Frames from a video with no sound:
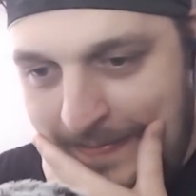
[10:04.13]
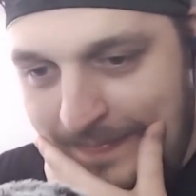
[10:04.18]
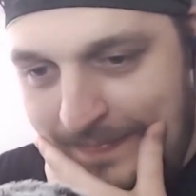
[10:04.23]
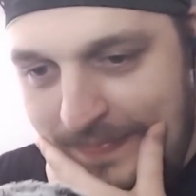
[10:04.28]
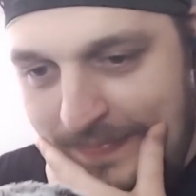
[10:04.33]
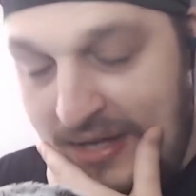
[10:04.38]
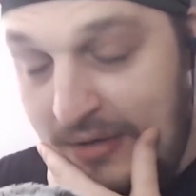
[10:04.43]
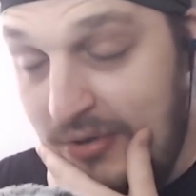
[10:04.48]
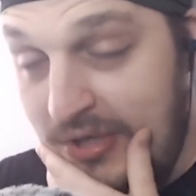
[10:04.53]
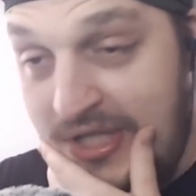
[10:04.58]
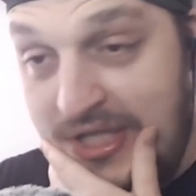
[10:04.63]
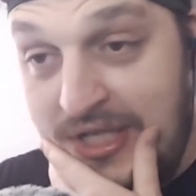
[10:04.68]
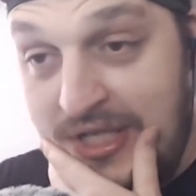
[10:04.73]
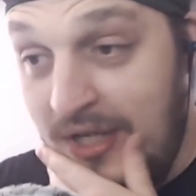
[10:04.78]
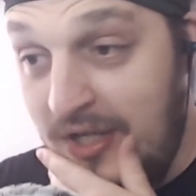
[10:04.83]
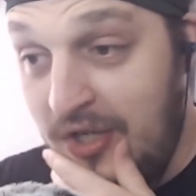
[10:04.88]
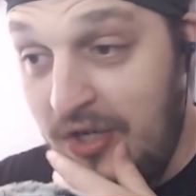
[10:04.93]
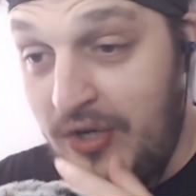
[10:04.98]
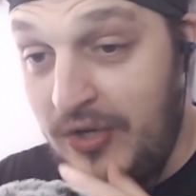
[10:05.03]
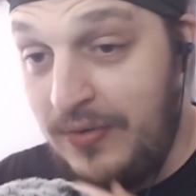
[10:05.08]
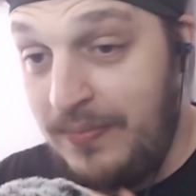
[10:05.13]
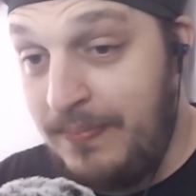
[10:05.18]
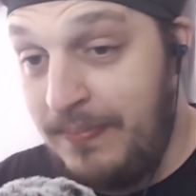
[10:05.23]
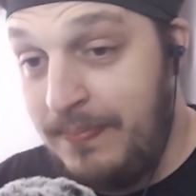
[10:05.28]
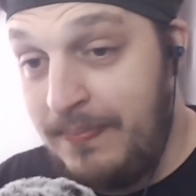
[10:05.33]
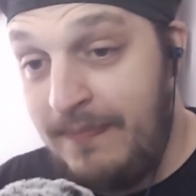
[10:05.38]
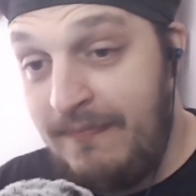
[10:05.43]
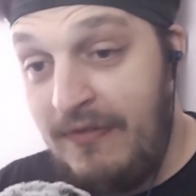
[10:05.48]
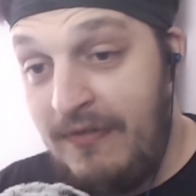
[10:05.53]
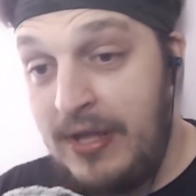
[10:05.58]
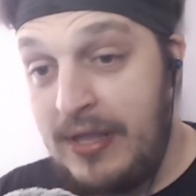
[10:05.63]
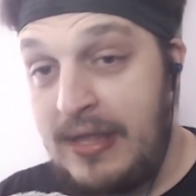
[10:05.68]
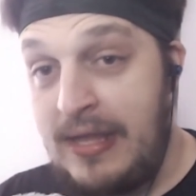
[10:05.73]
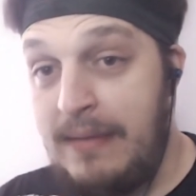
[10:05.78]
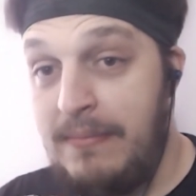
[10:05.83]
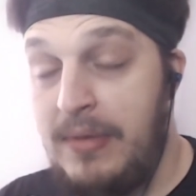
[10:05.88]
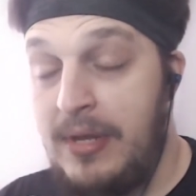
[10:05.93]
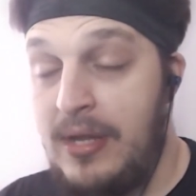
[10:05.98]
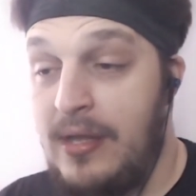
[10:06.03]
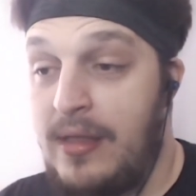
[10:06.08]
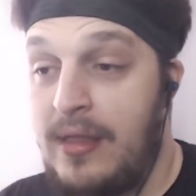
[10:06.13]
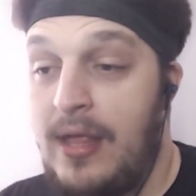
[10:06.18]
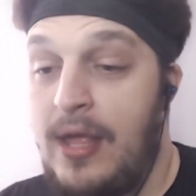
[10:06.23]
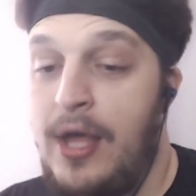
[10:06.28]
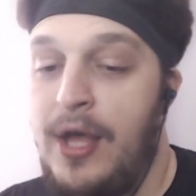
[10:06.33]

That was such a good first 10 minutes.